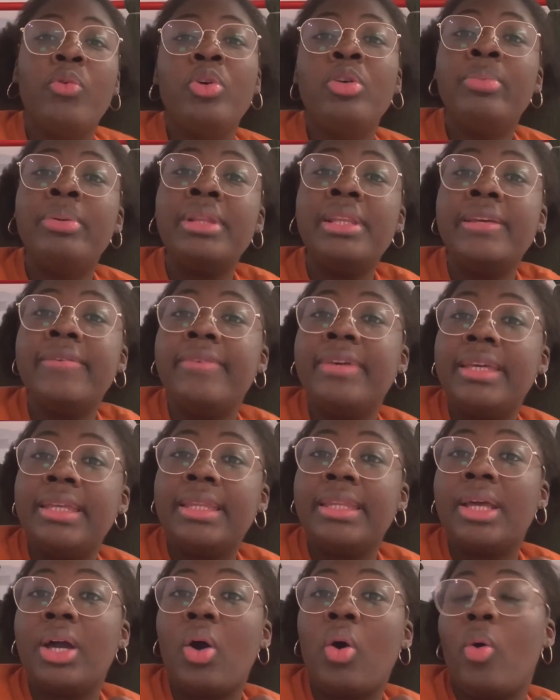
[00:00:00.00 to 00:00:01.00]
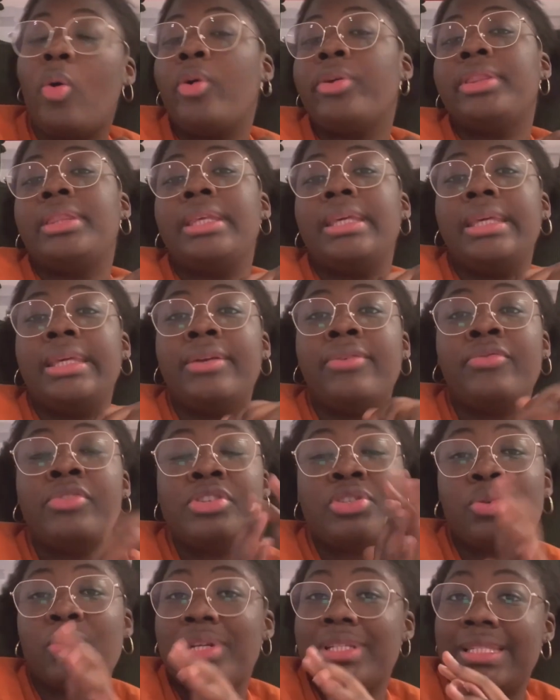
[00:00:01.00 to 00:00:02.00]
i will be leaving all the
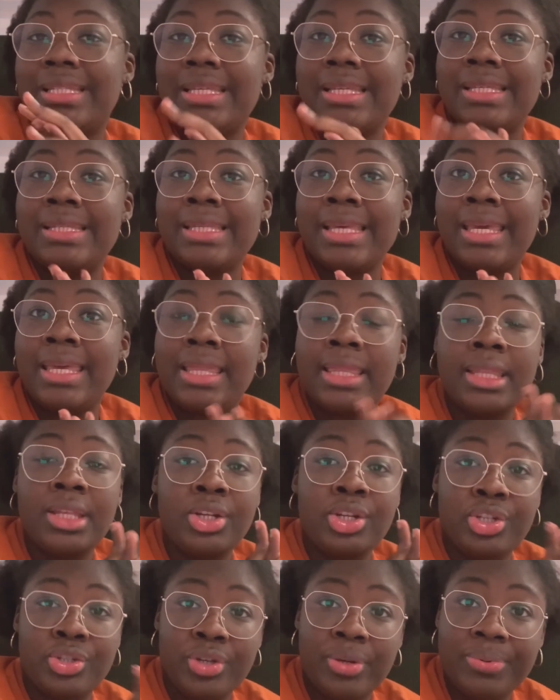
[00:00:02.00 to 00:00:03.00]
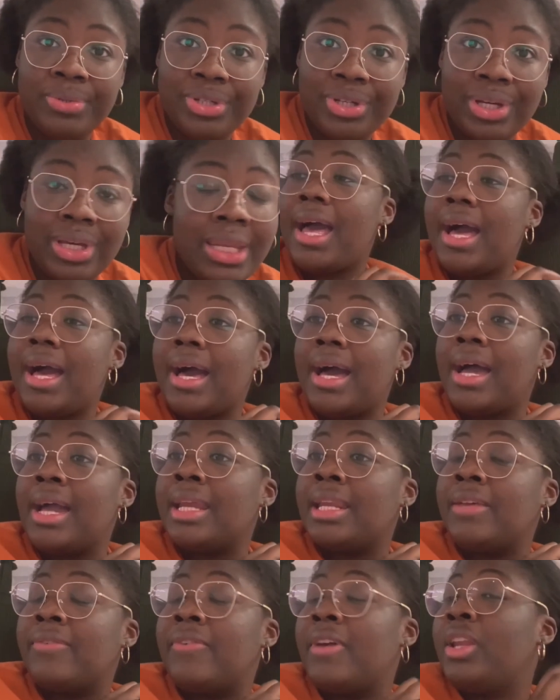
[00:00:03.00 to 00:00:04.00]
resources in the description
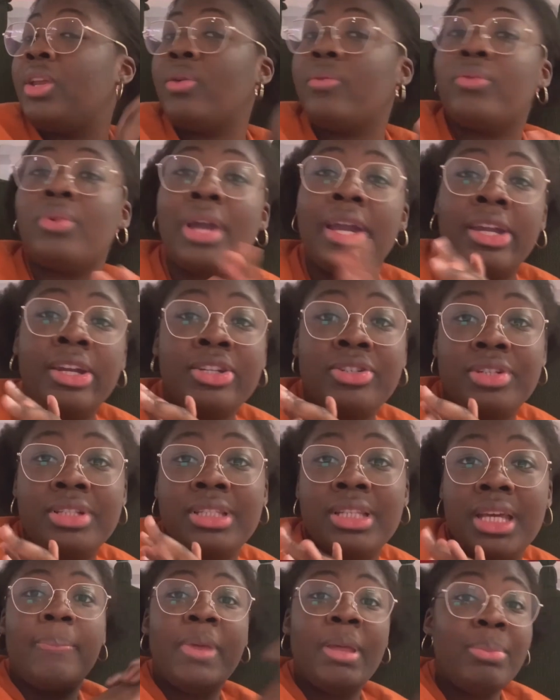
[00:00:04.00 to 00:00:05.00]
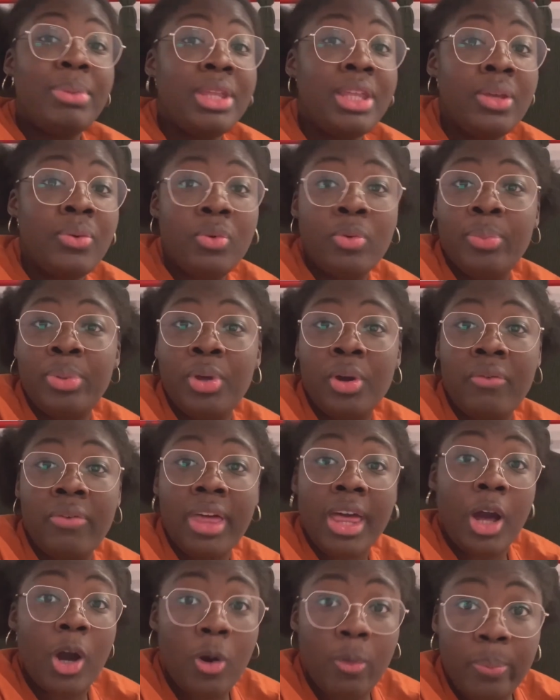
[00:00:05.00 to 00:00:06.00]
and if any of you are interested maybe it will be of
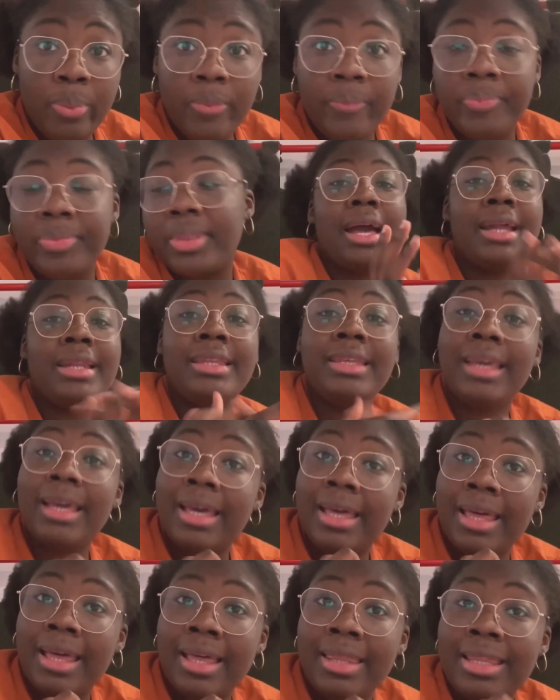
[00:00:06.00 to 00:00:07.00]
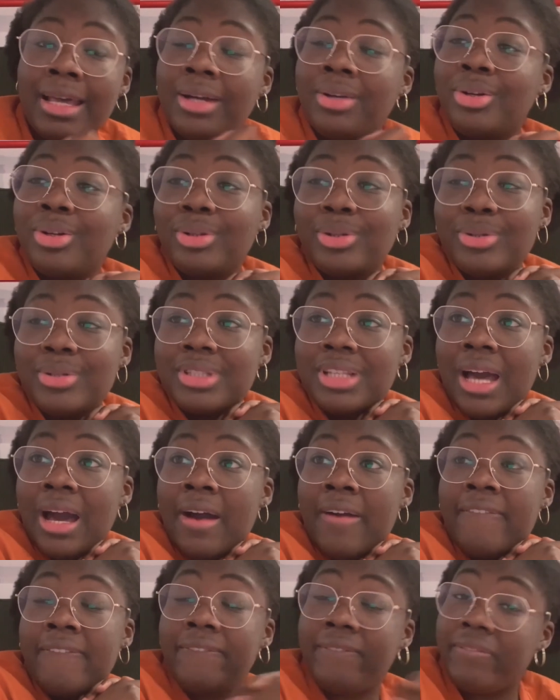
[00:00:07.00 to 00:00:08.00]
help yeah that concludes
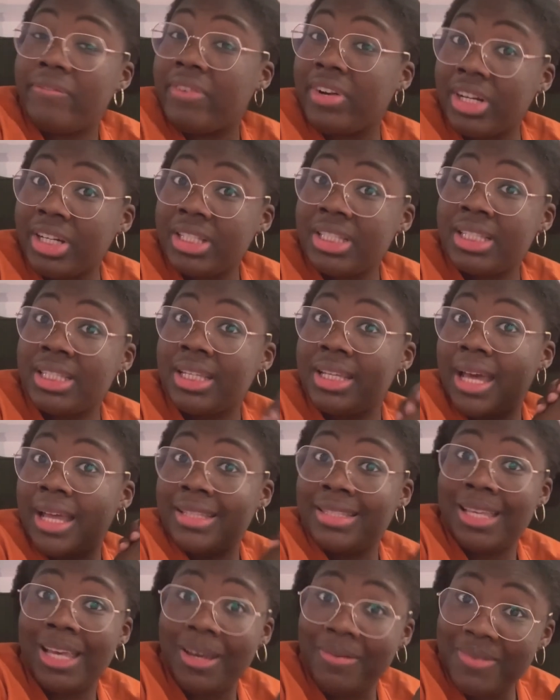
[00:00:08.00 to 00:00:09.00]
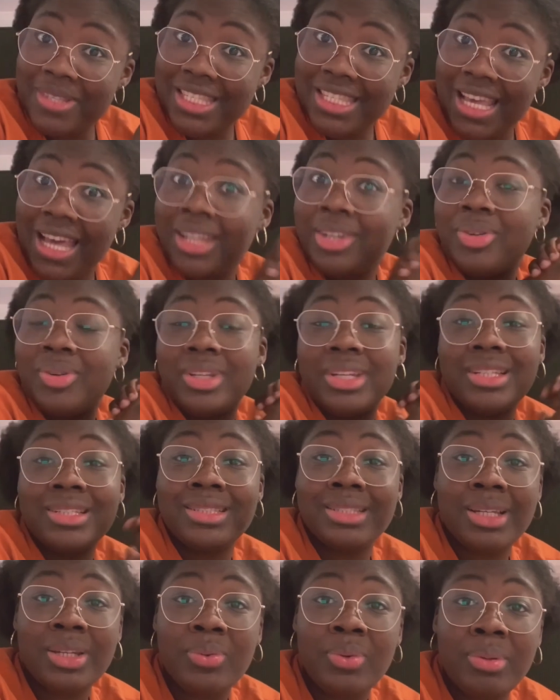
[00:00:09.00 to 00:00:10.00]
our first attempt at doing a
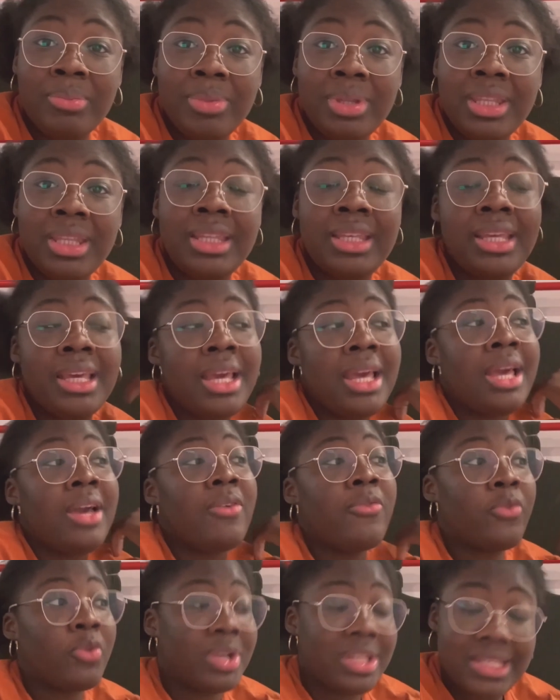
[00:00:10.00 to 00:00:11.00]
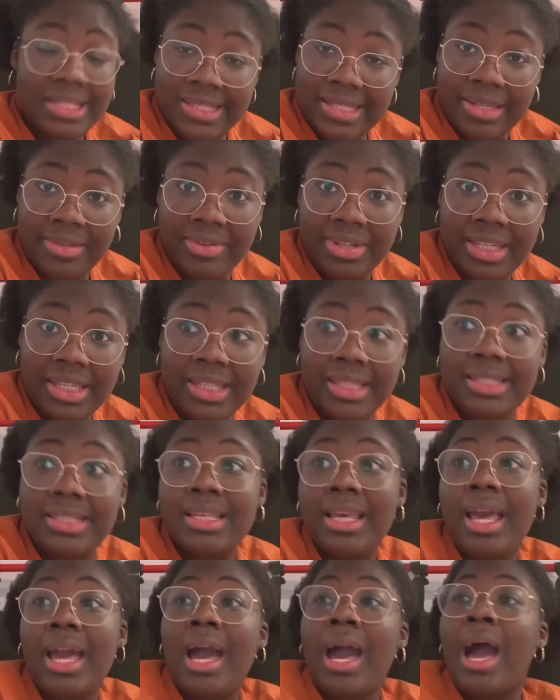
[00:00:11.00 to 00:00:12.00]
study with me for the
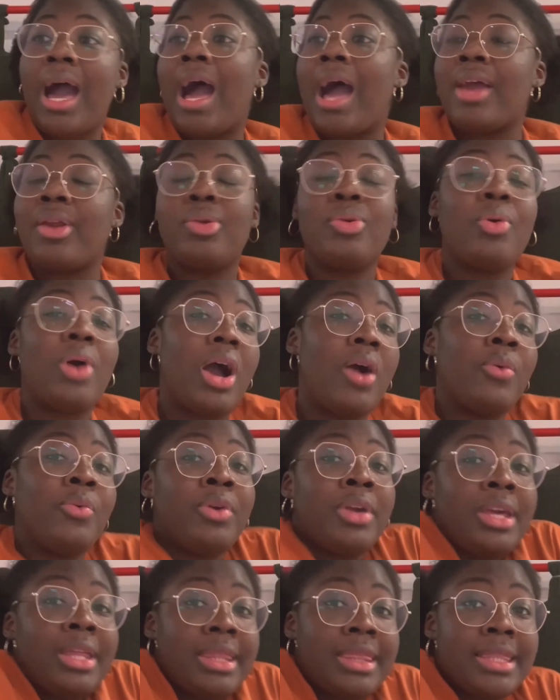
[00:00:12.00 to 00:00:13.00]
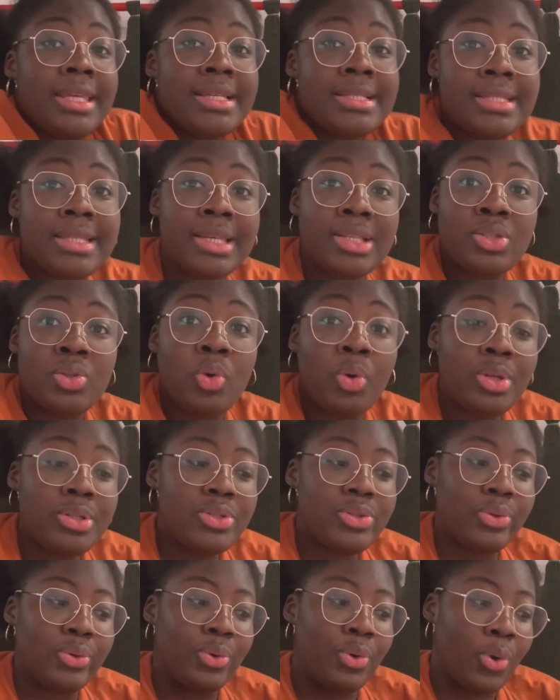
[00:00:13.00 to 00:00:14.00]
series i don't know how this is
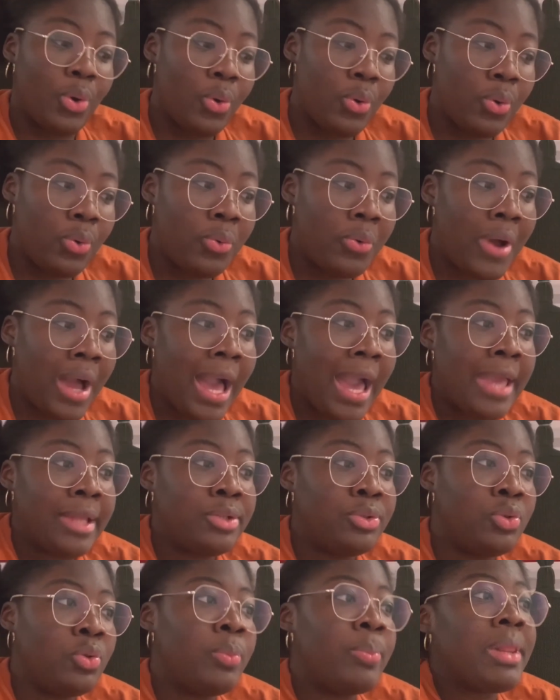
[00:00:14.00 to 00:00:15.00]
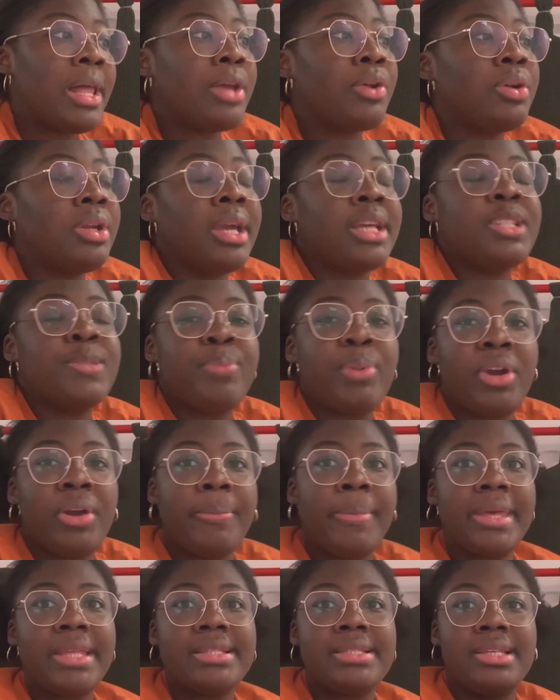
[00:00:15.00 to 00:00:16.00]
going to go i do plan on
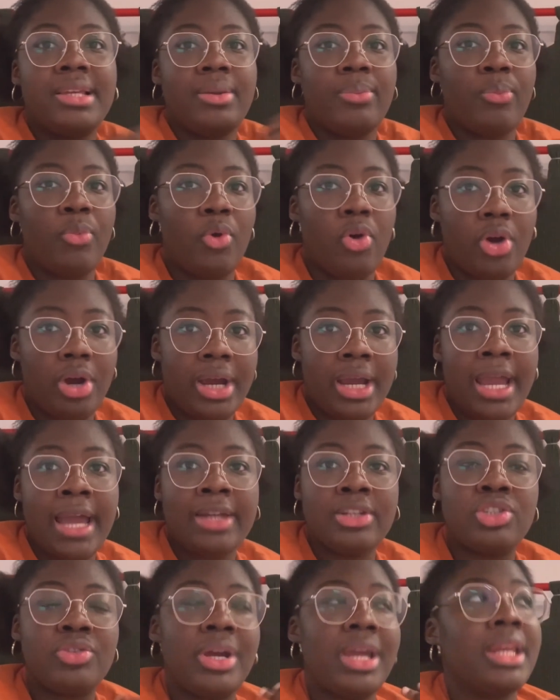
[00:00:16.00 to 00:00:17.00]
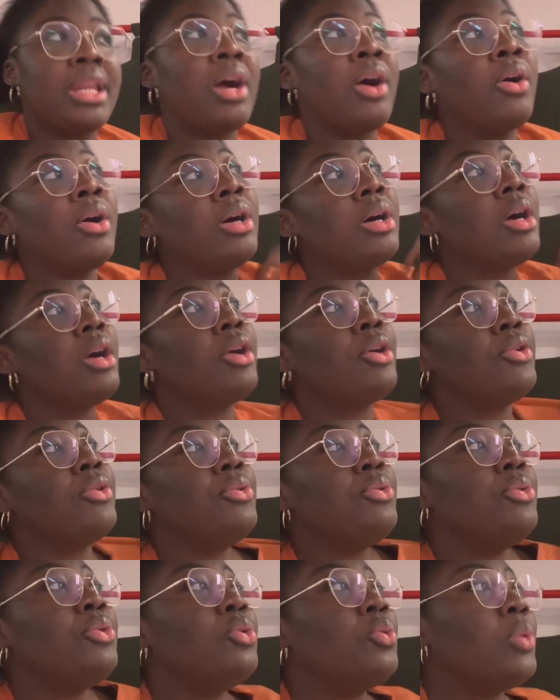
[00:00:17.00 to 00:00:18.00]
experimenting more and trying out
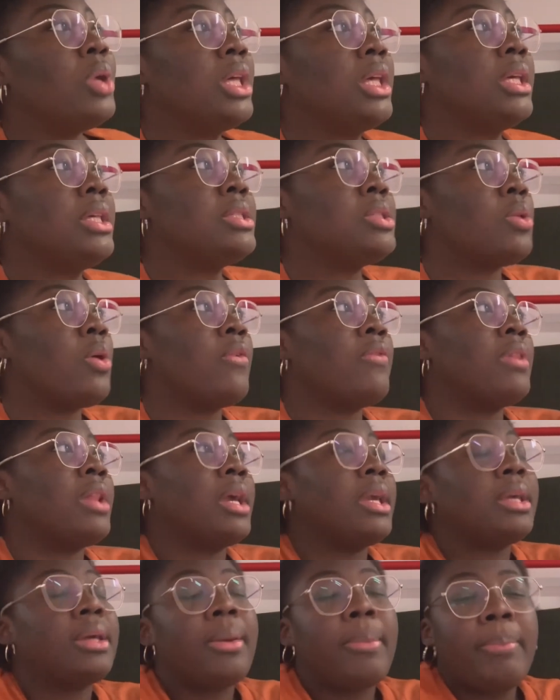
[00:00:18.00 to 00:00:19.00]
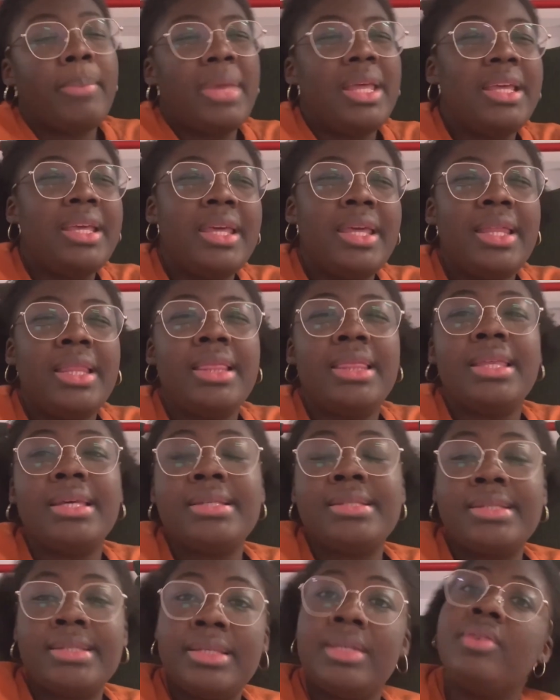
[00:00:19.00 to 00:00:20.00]
new ways of like making
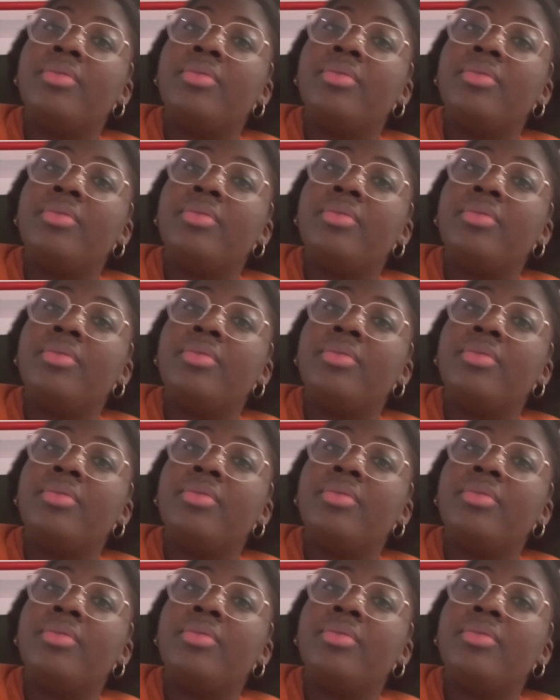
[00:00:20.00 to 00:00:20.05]
this